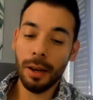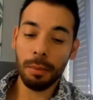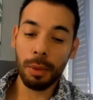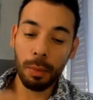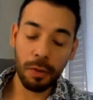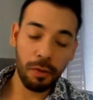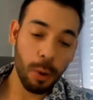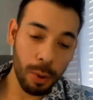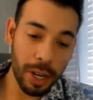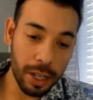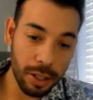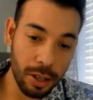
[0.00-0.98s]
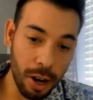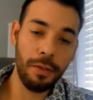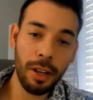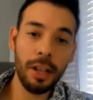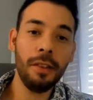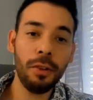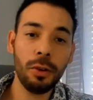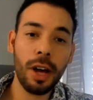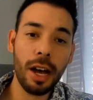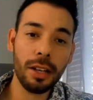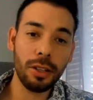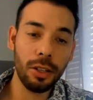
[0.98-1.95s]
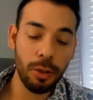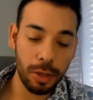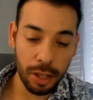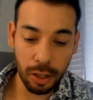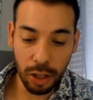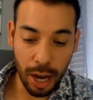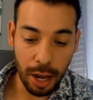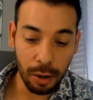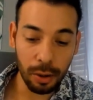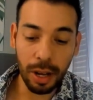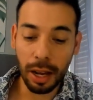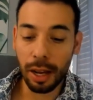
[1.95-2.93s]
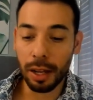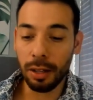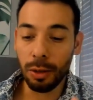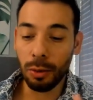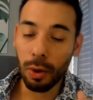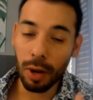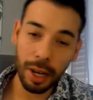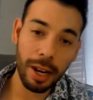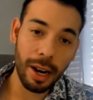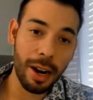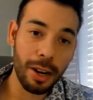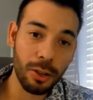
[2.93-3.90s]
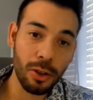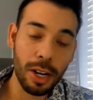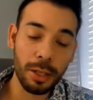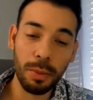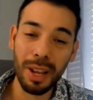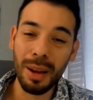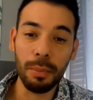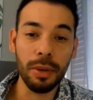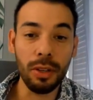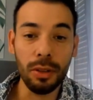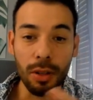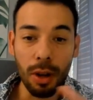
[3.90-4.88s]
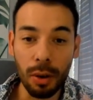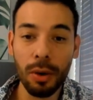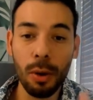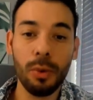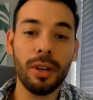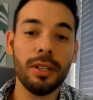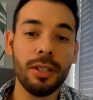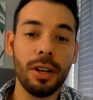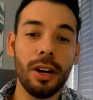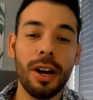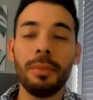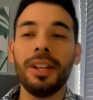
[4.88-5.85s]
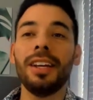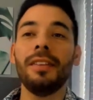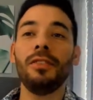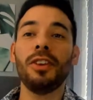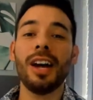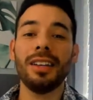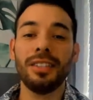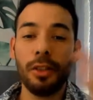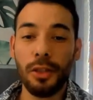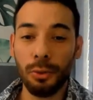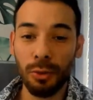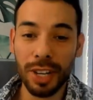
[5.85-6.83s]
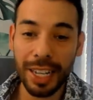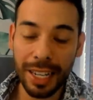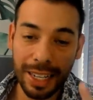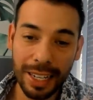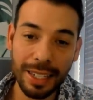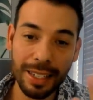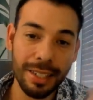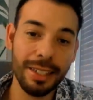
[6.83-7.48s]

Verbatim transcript: But before we get started, if any of you guys are new to the channel and you want to get a hair transplant, but you don't know where to start, I'm going to give you guys three easy